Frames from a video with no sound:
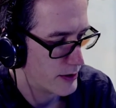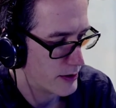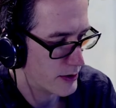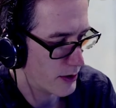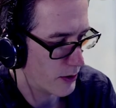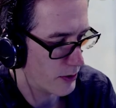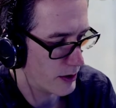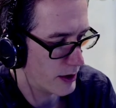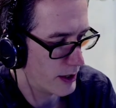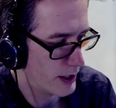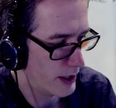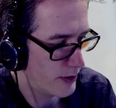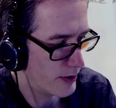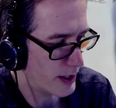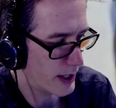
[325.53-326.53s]
So
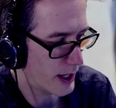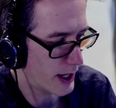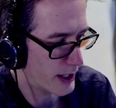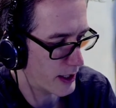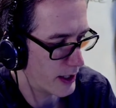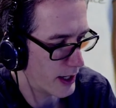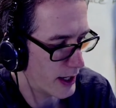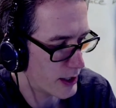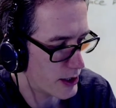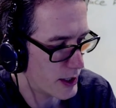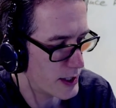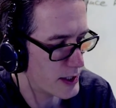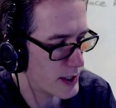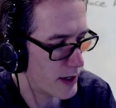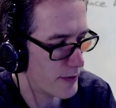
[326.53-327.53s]
literally, I can
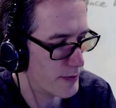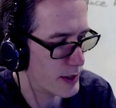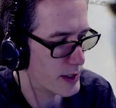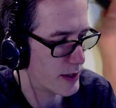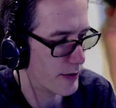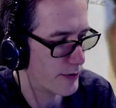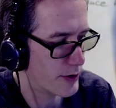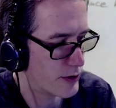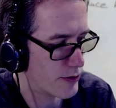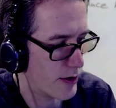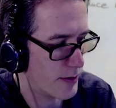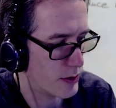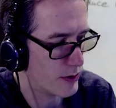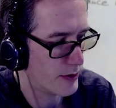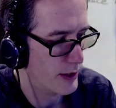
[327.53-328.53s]
actually save myself the
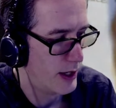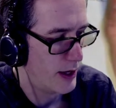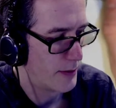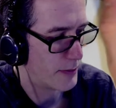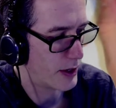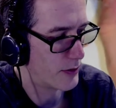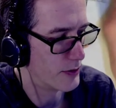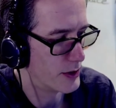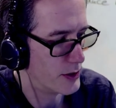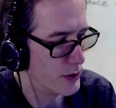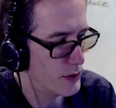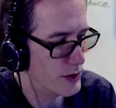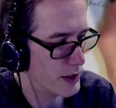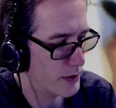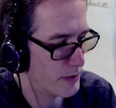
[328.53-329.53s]
trouble by
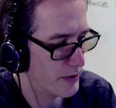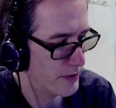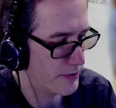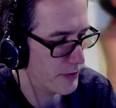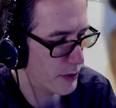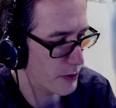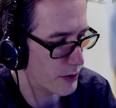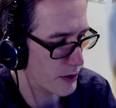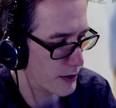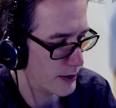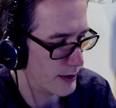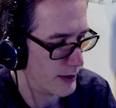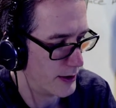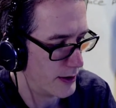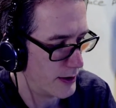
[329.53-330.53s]
reducing
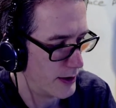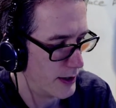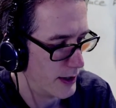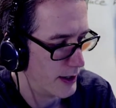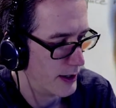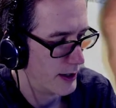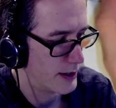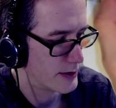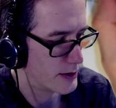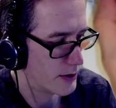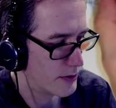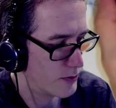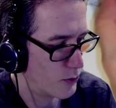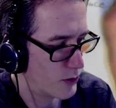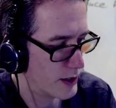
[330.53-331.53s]
before.
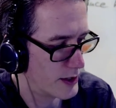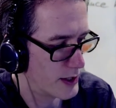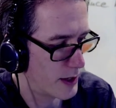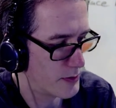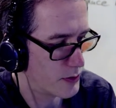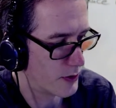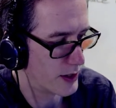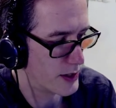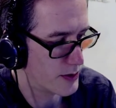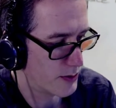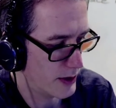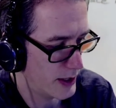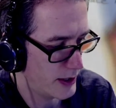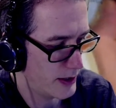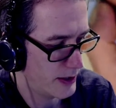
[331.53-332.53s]
So 1 times 1 is
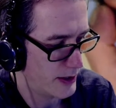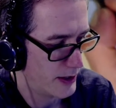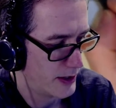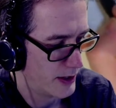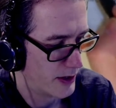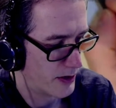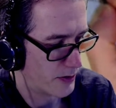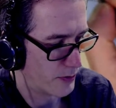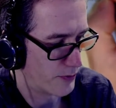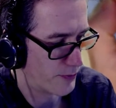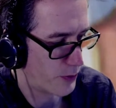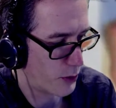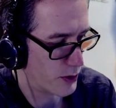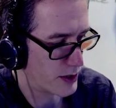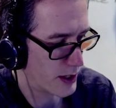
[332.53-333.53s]
1,
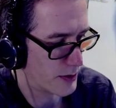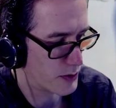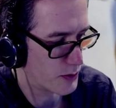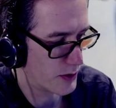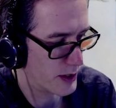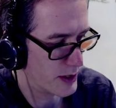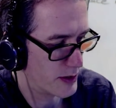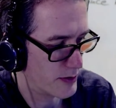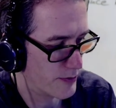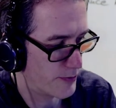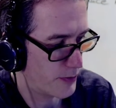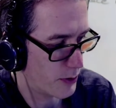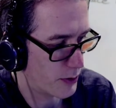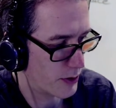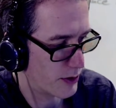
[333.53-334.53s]
4 times 1 is
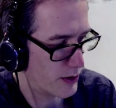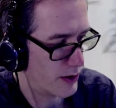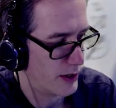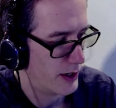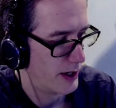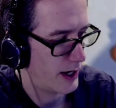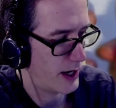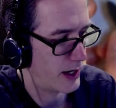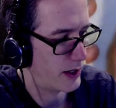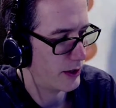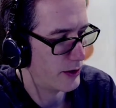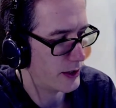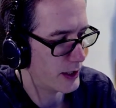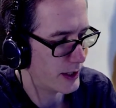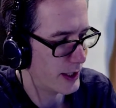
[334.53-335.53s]
4, and
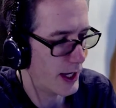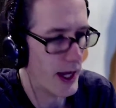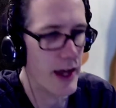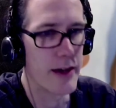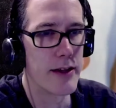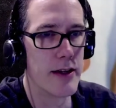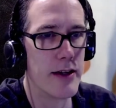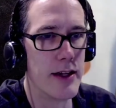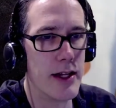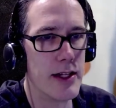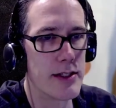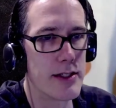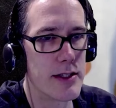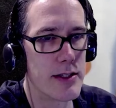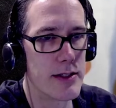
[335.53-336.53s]
look at that.
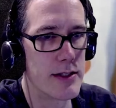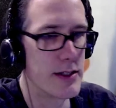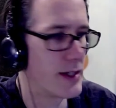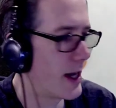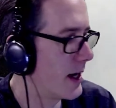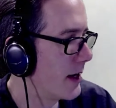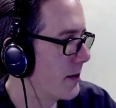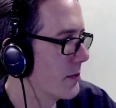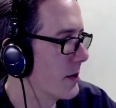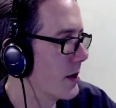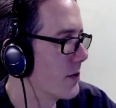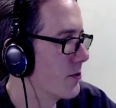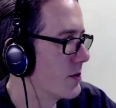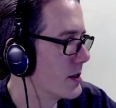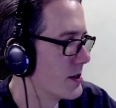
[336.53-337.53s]
It's the same
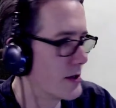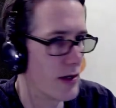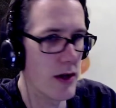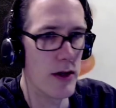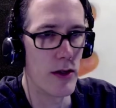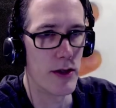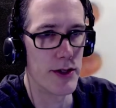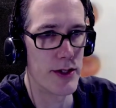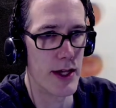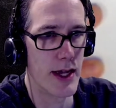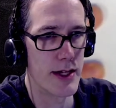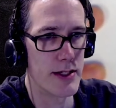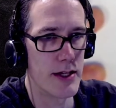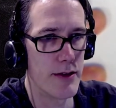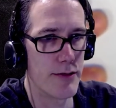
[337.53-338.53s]
result
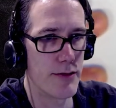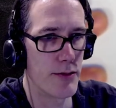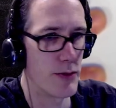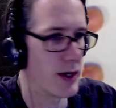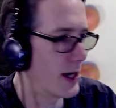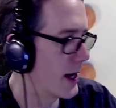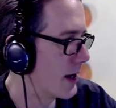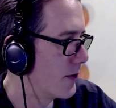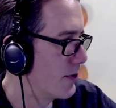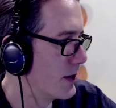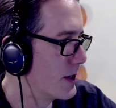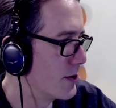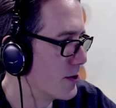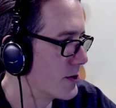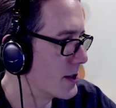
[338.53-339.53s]
as if we had
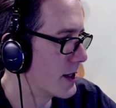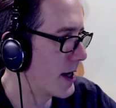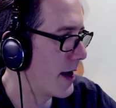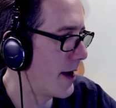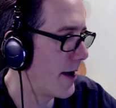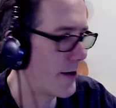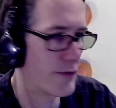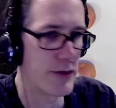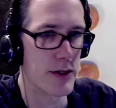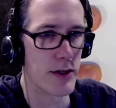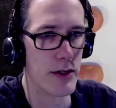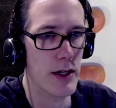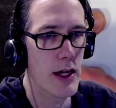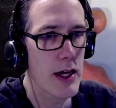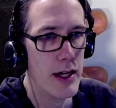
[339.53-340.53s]
reduced after.
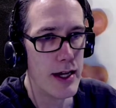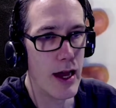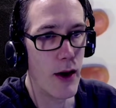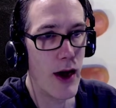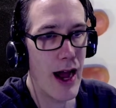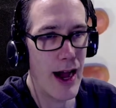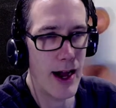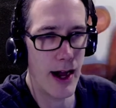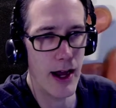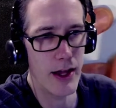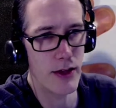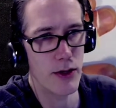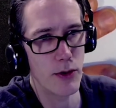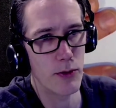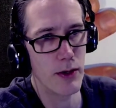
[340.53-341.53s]
Now,
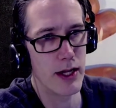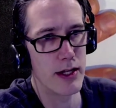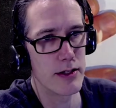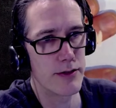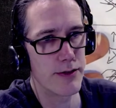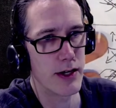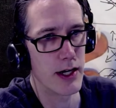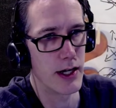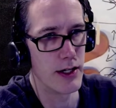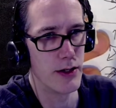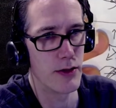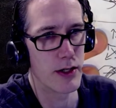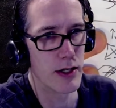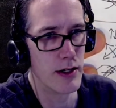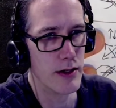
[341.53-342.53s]
either way is fine.
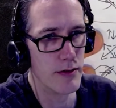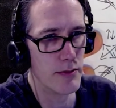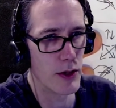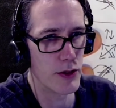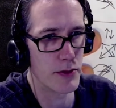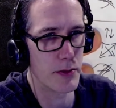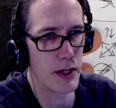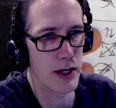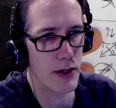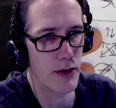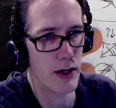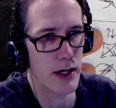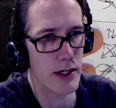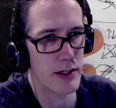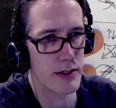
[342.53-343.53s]
You can multiply
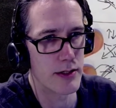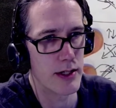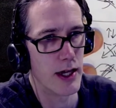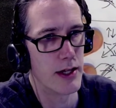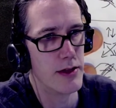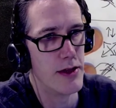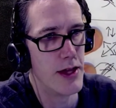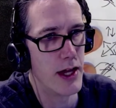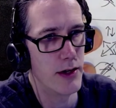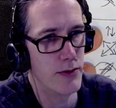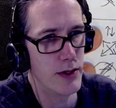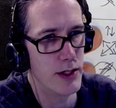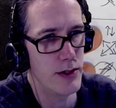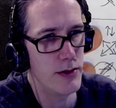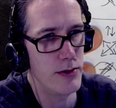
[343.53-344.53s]
across and then
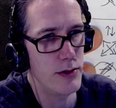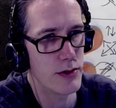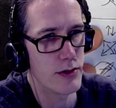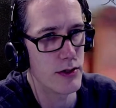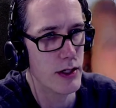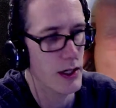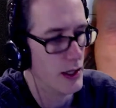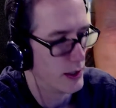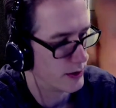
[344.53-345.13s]
reduce.